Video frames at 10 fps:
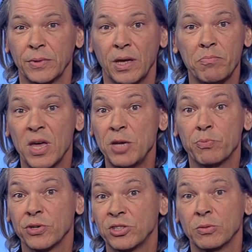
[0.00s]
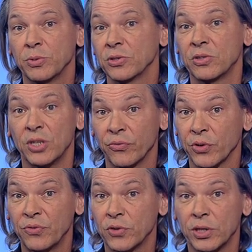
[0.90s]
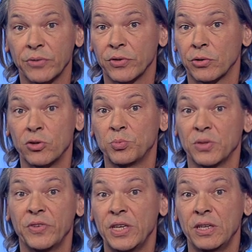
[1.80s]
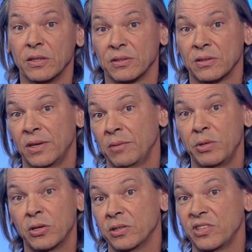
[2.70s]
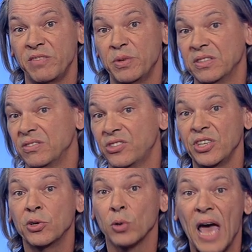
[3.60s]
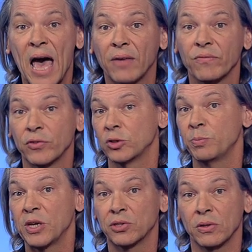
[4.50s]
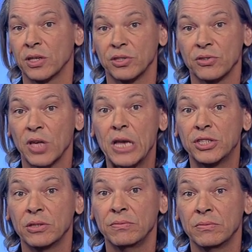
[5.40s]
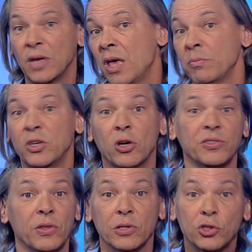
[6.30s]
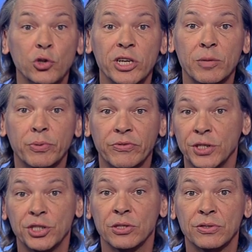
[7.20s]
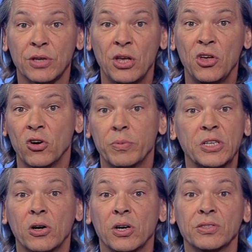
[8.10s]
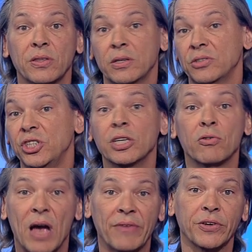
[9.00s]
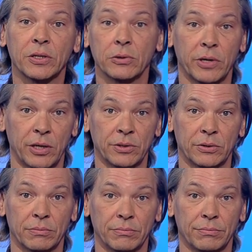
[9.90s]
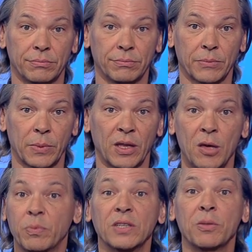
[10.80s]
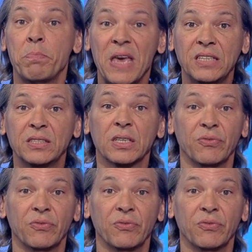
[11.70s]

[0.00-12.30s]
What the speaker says: and many principles are different for different groups of Indians because they've been singled out for special legislation, because of their treaty provisions, or because of their geographic location. But as a basic